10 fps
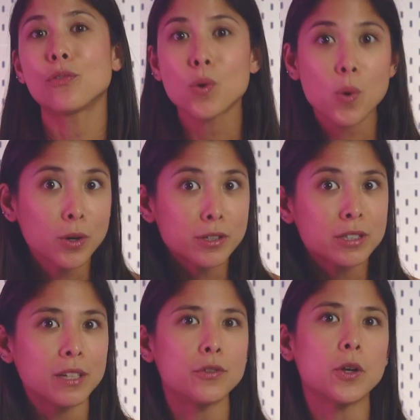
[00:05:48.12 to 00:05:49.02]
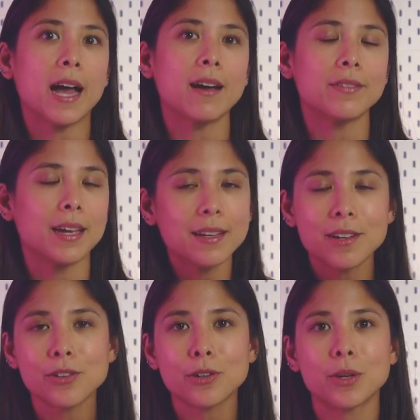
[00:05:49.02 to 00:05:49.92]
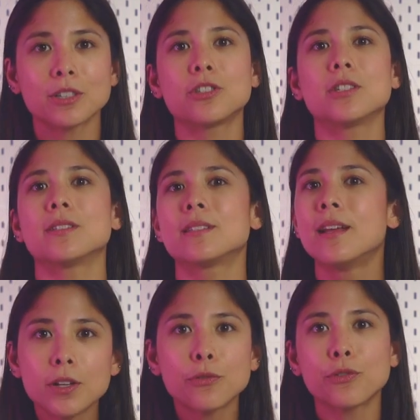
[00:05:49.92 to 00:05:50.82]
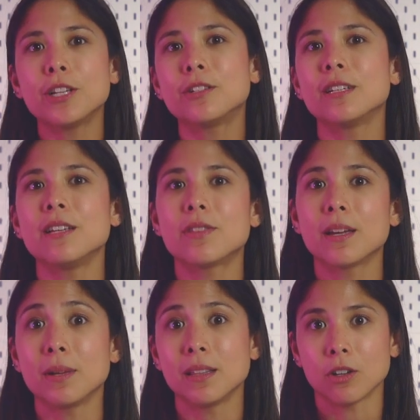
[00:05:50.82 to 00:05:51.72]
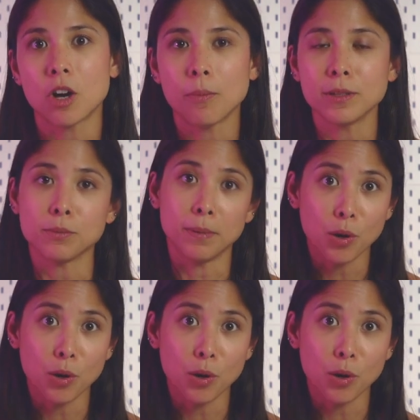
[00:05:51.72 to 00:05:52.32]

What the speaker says: Of course, if you have any other questions, feel free to leave them in the comments